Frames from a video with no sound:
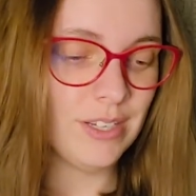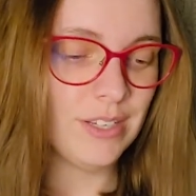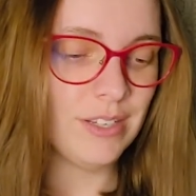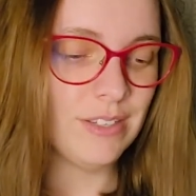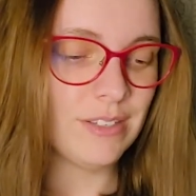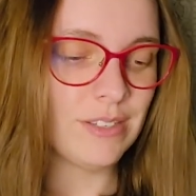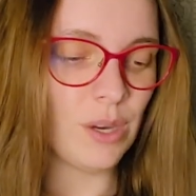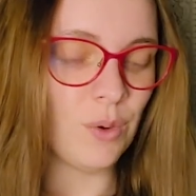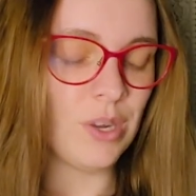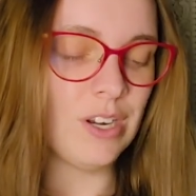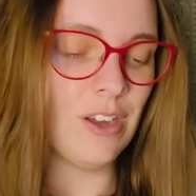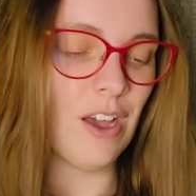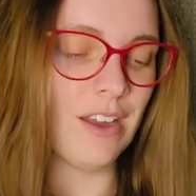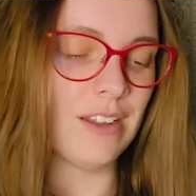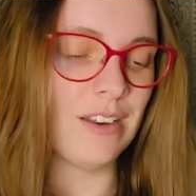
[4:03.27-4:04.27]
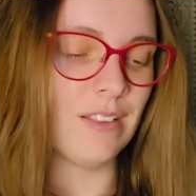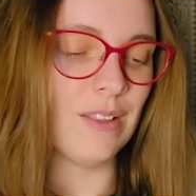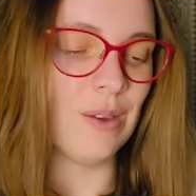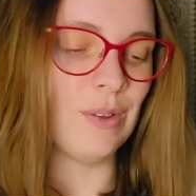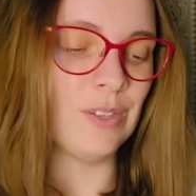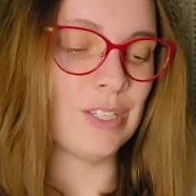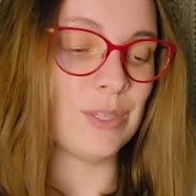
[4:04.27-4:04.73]
Tony nodded, a
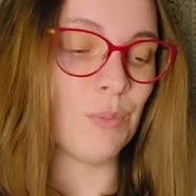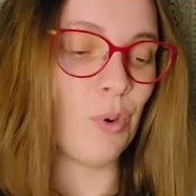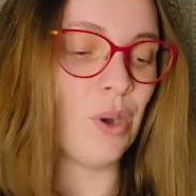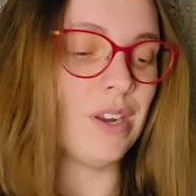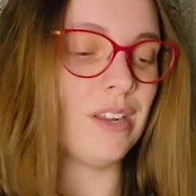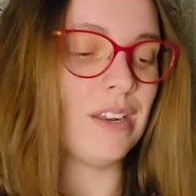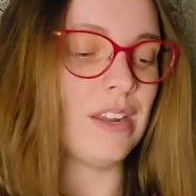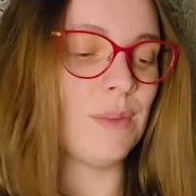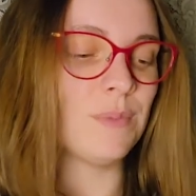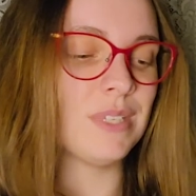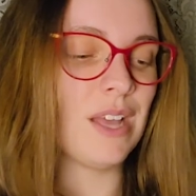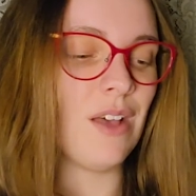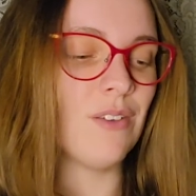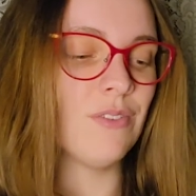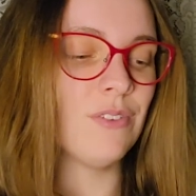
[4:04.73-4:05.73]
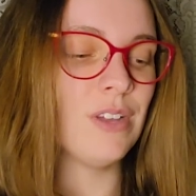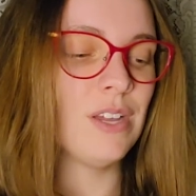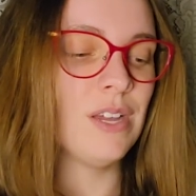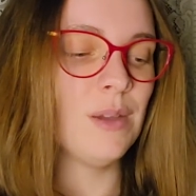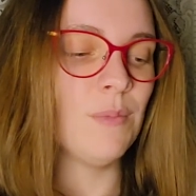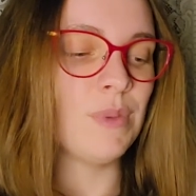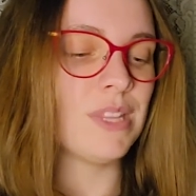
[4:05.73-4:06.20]
little disappointed in himself,
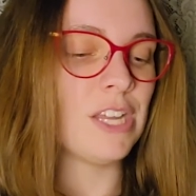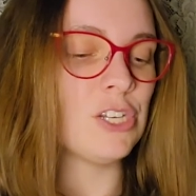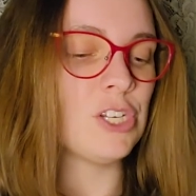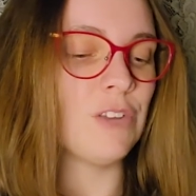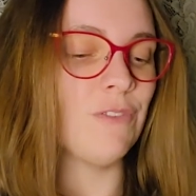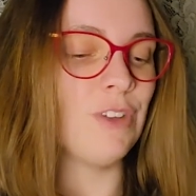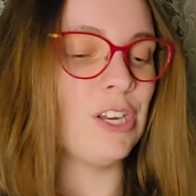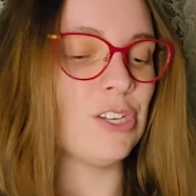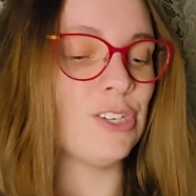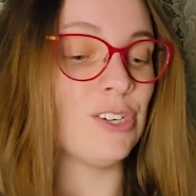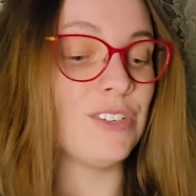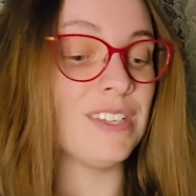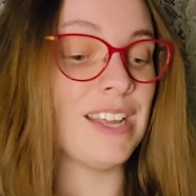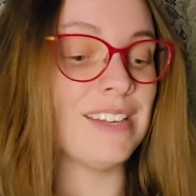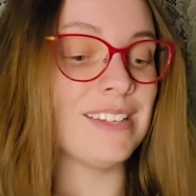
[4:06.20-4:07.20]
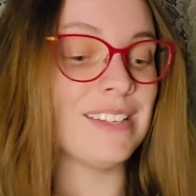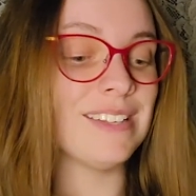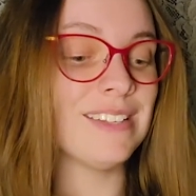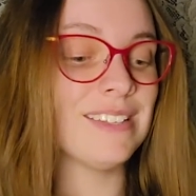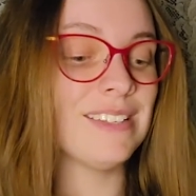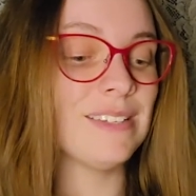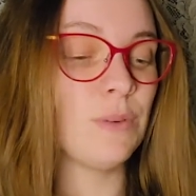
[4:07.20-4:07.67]
but then she finished her
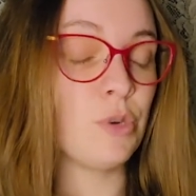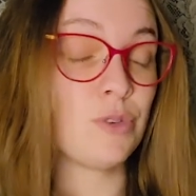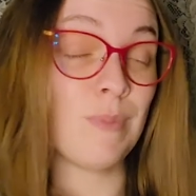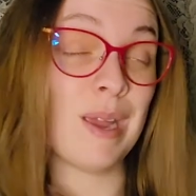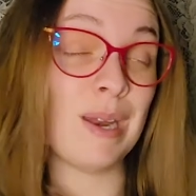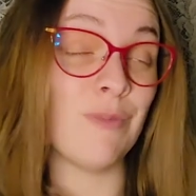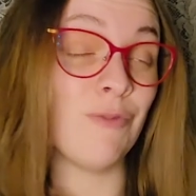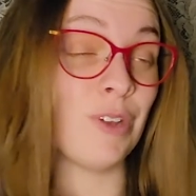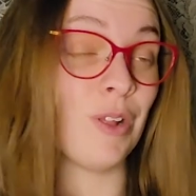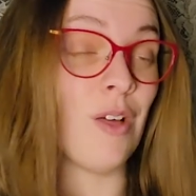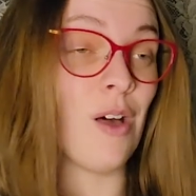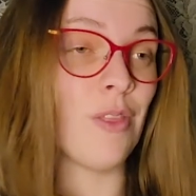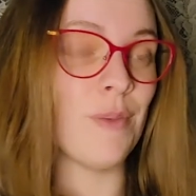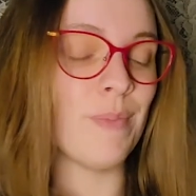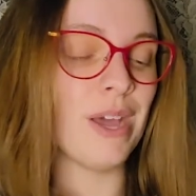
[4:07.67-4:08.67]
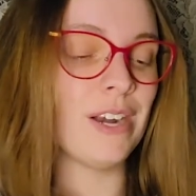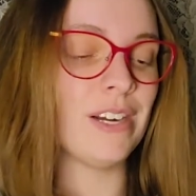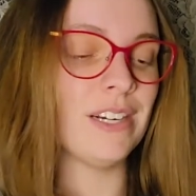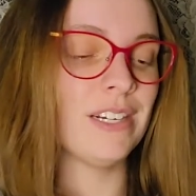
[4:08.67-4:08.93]
sentence, which made him feel all the better.